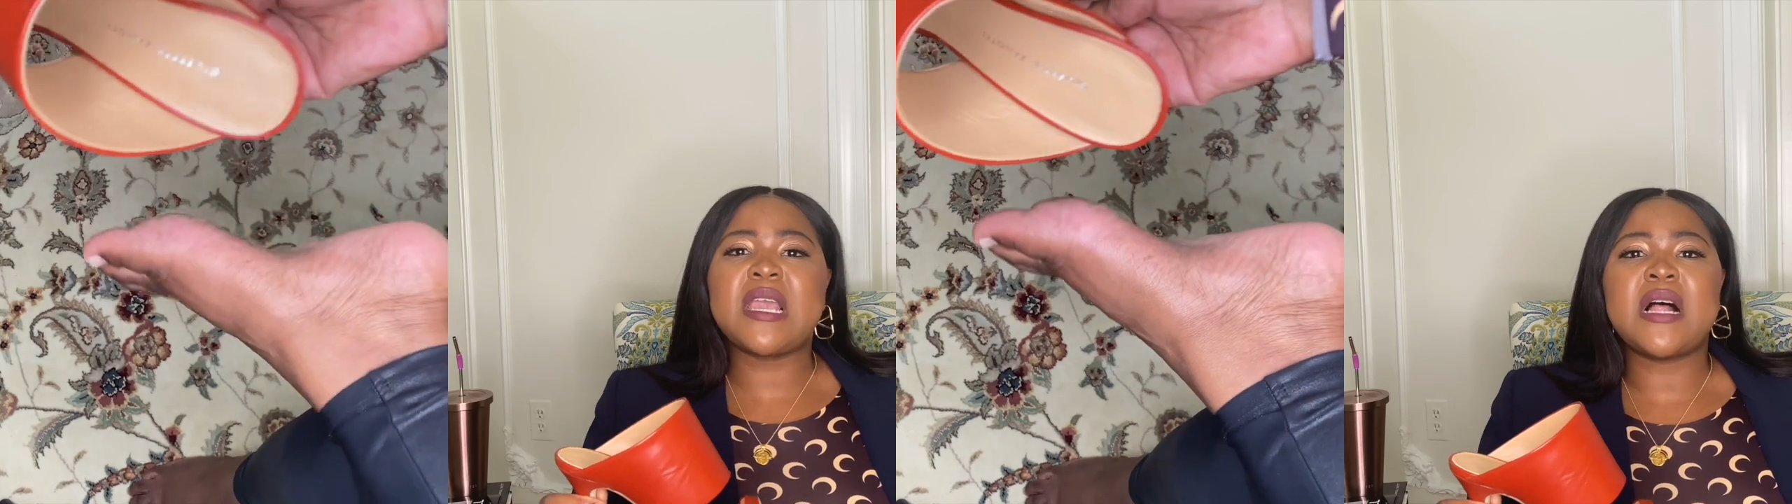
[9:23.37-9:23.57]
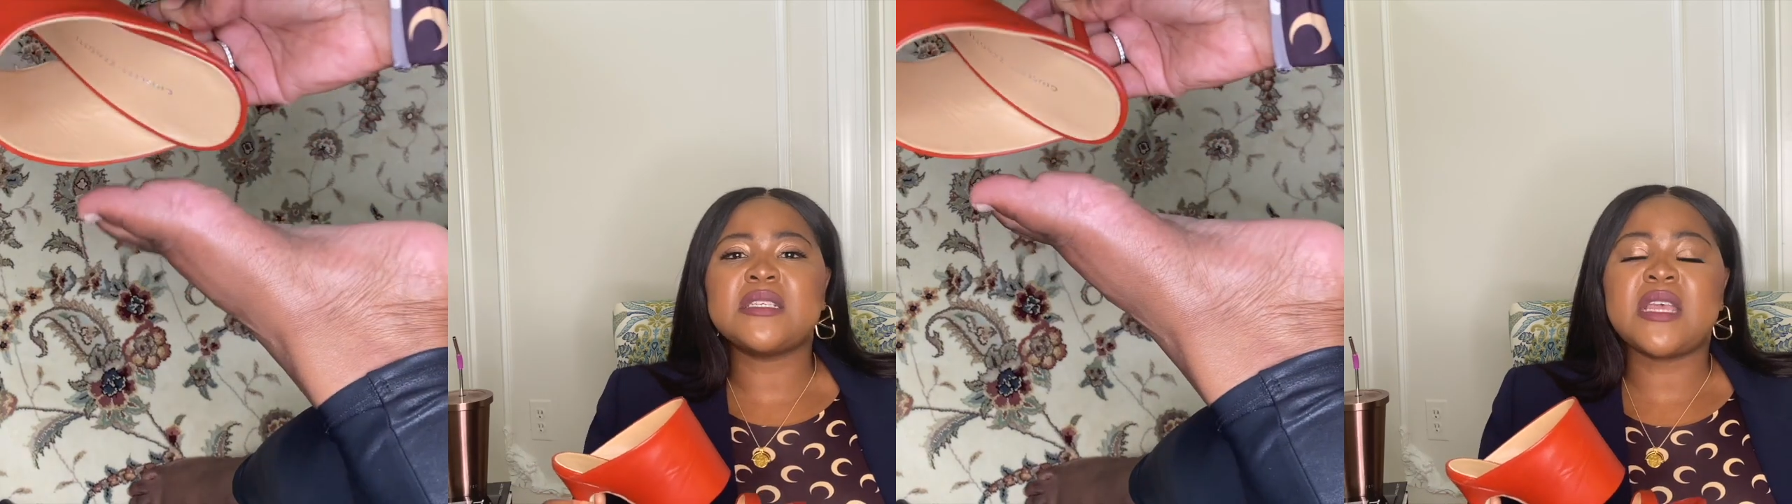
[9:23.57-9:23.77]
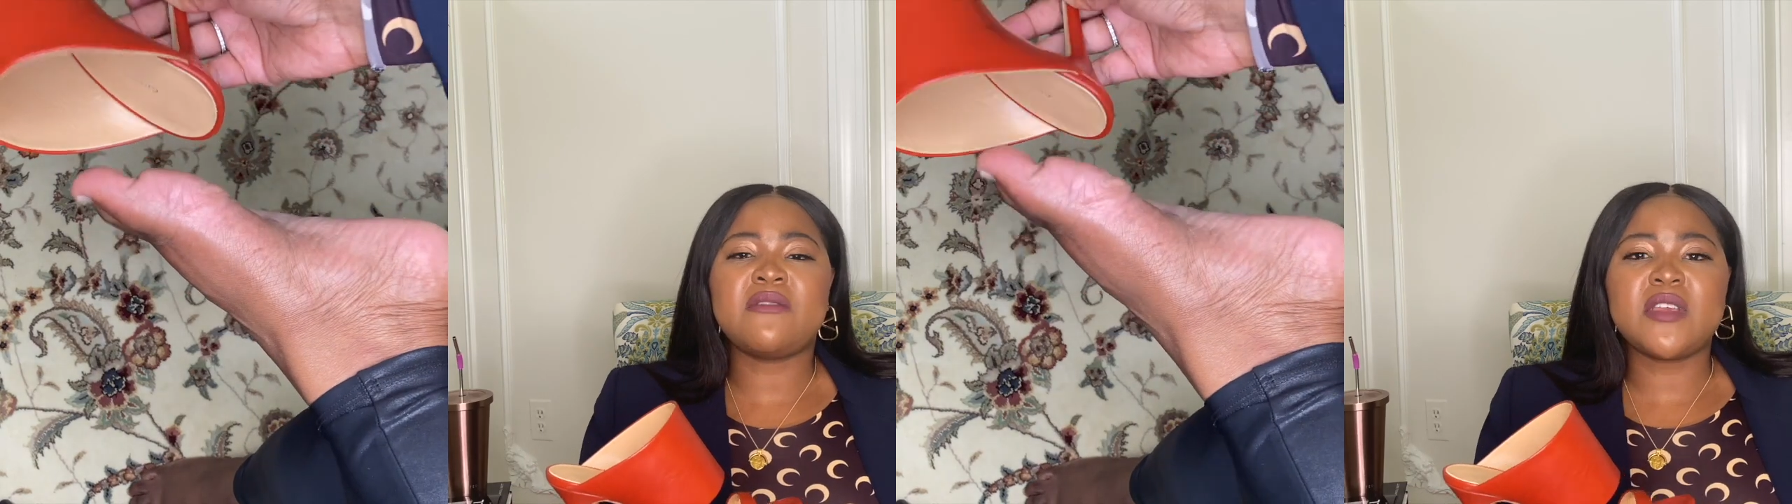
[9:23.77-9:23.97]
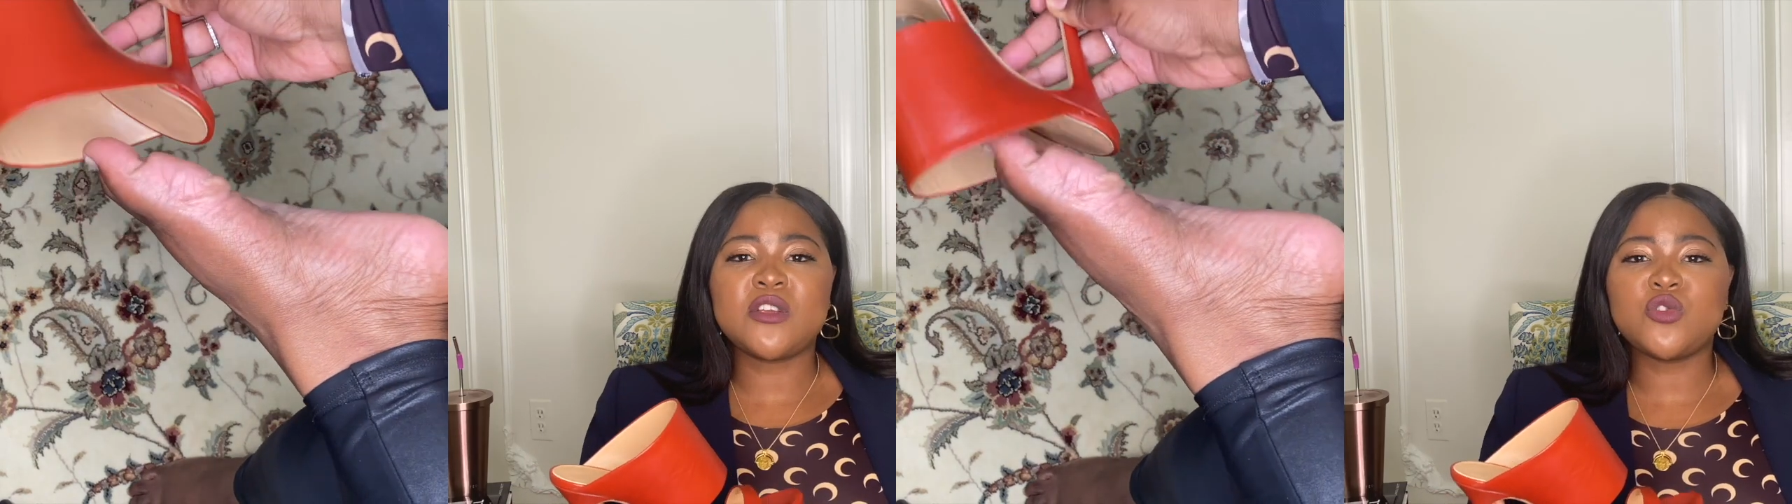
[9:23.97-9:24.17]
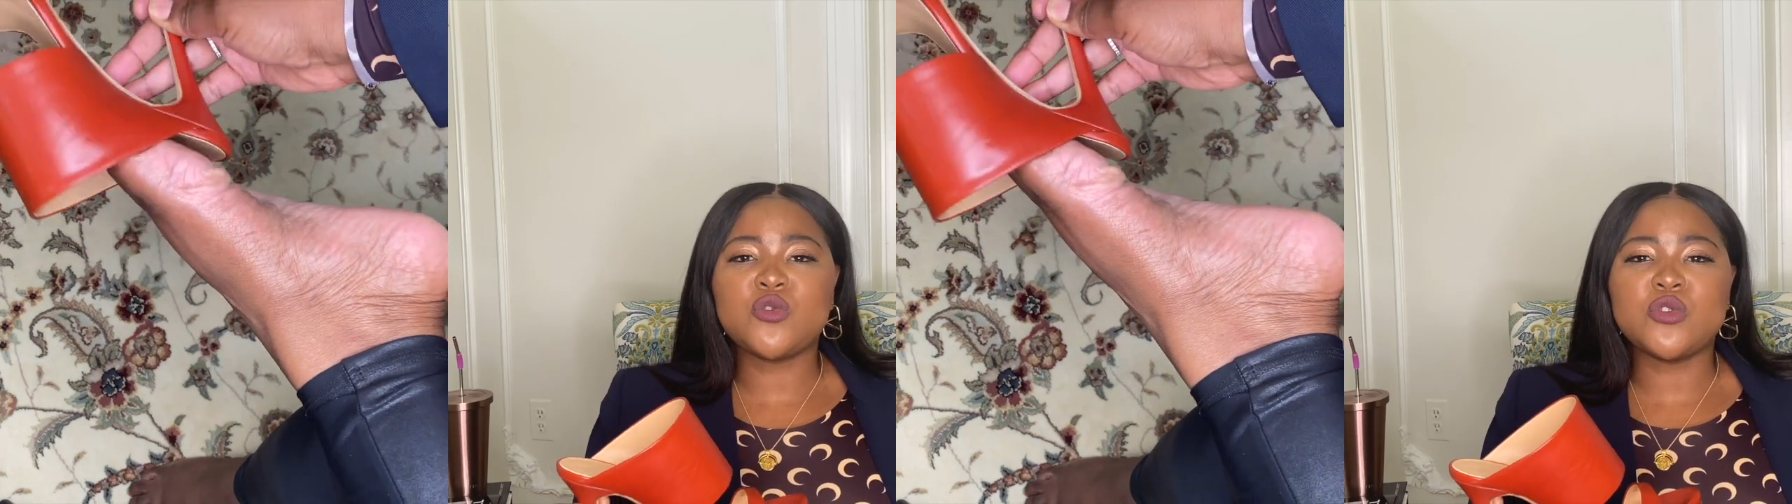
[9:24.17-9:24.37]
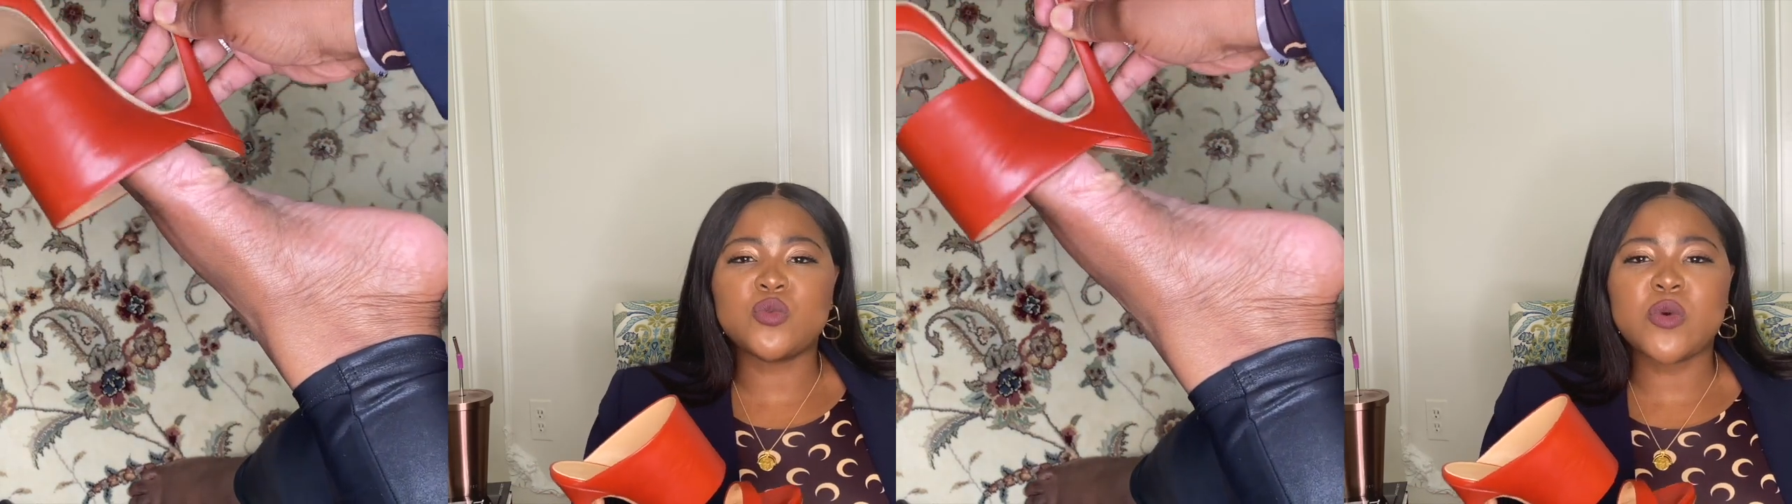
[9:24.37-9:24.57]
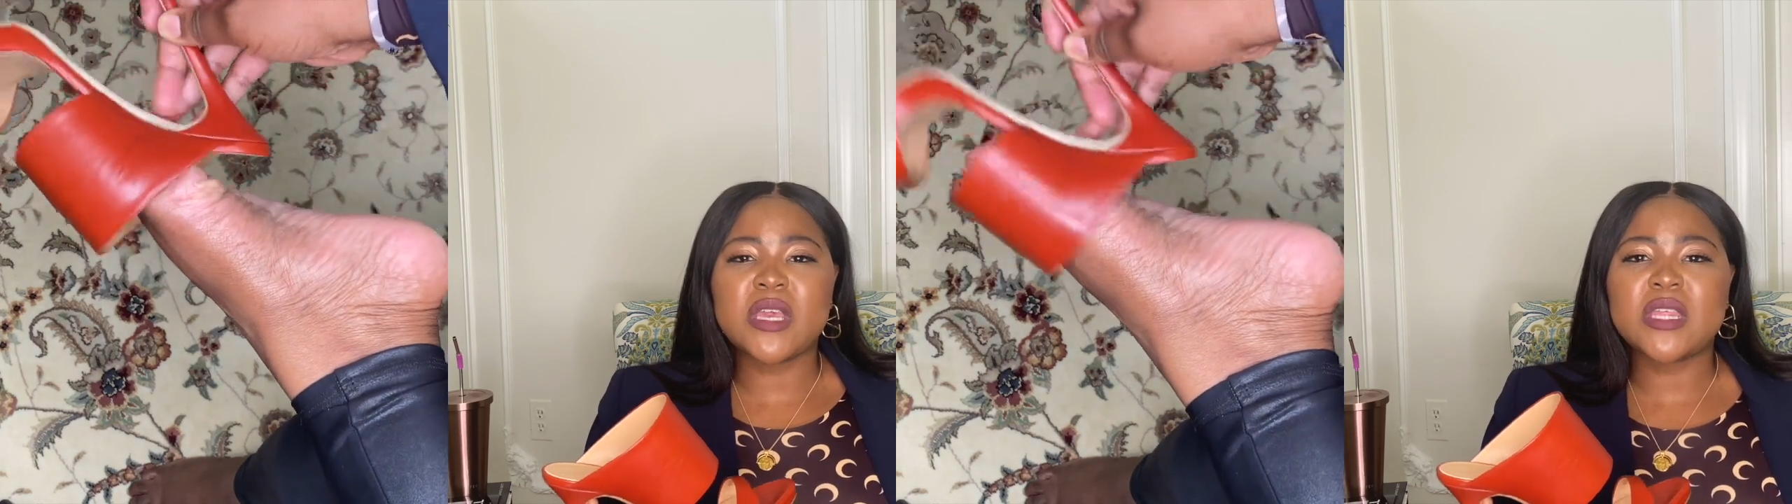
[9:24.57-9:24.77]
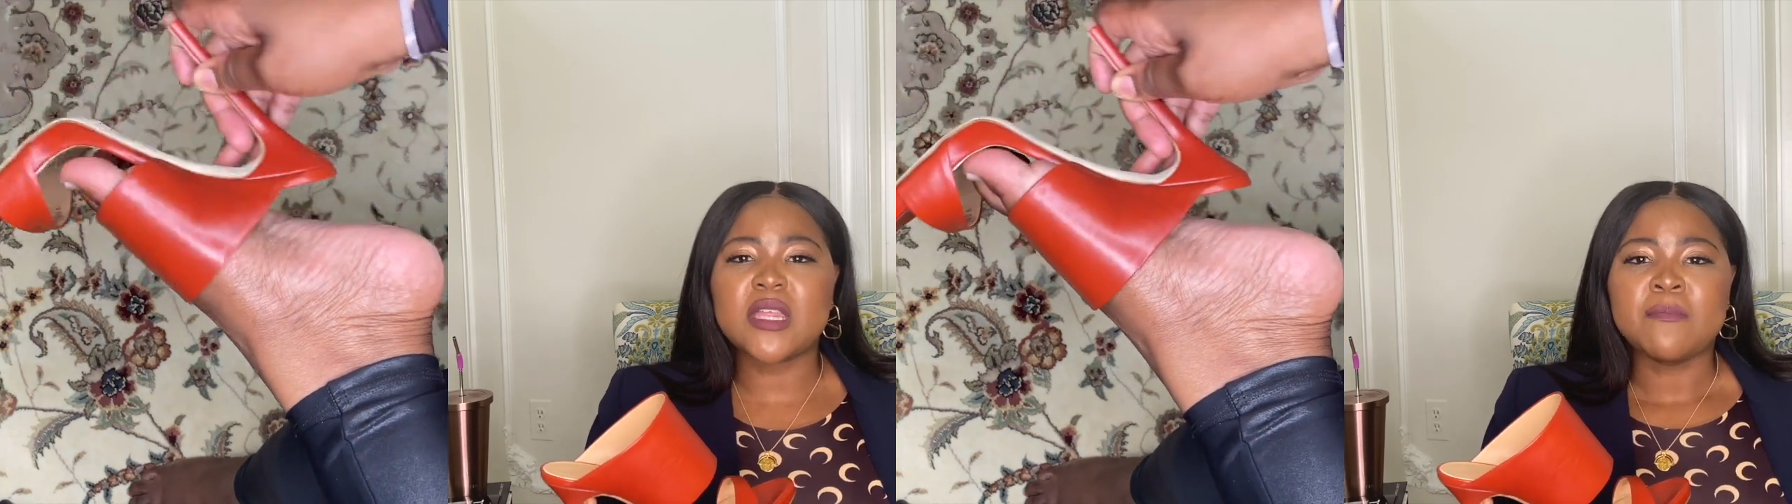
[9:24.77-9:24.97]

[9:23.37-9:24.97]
else have issues with